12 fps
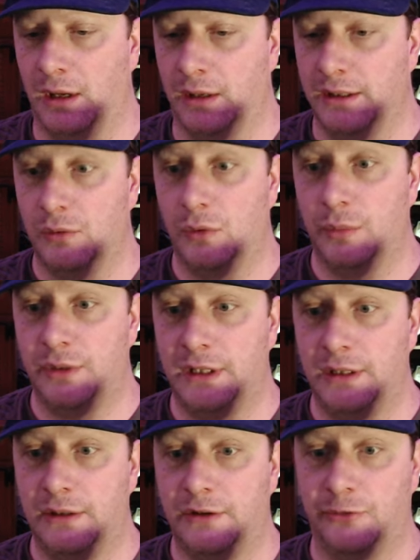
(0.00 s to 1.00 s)
it will
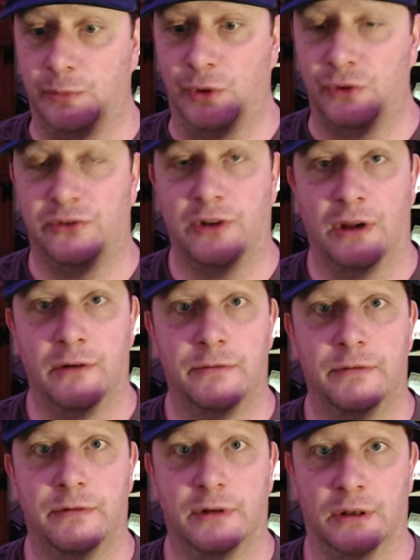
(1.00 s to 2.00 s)
be disposed
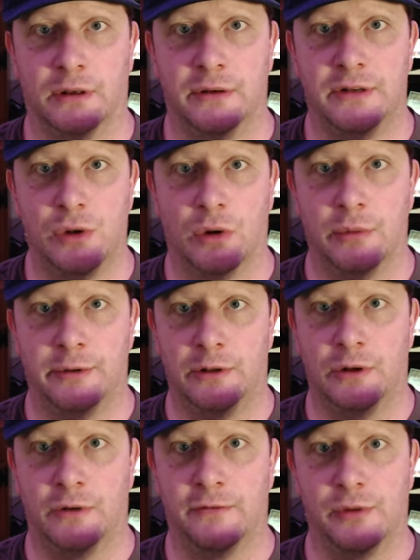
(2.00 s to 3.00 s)
of, uh,
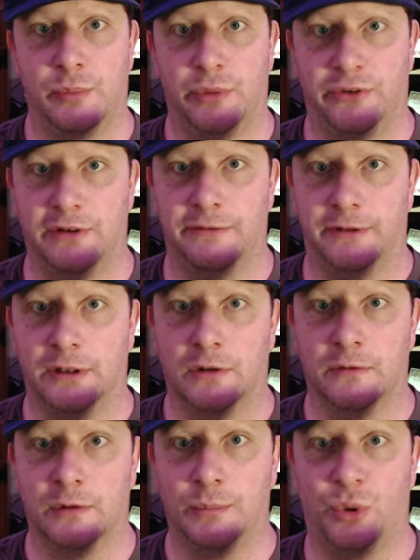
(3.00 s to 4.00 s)
deorbited over the Pacific,
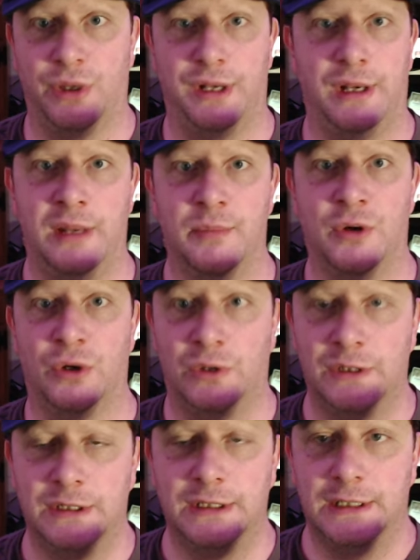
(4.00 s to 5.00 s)
over Point Nemo,
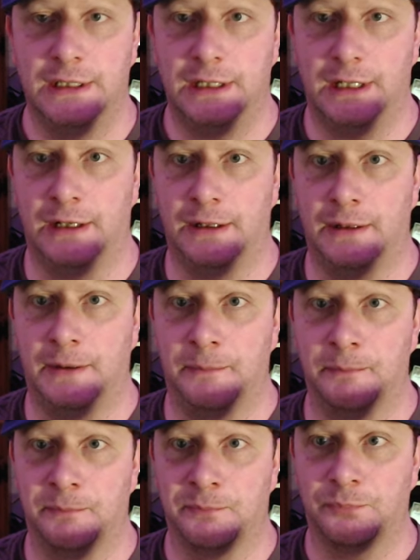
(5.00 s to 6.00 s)

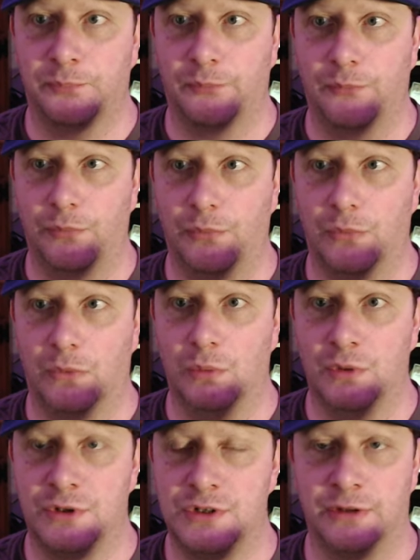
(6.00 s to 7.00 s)
um,
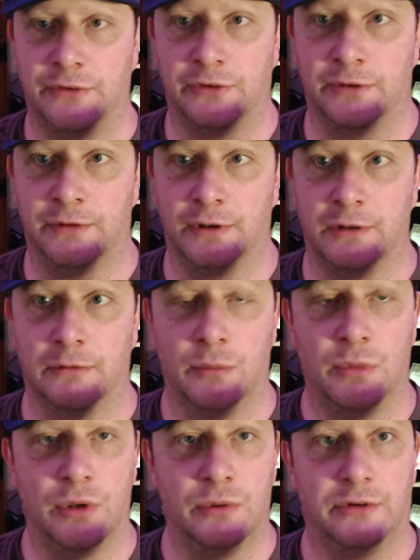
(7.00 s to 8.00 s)
which is a very
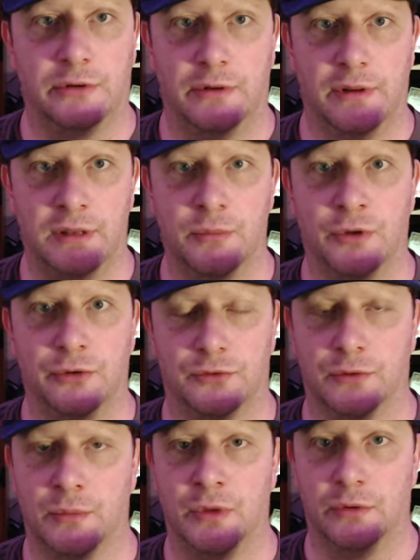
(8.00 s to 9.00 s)
remote, the most
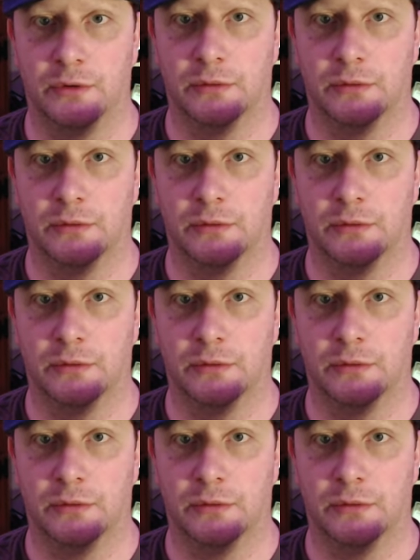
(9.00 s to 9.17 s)
remote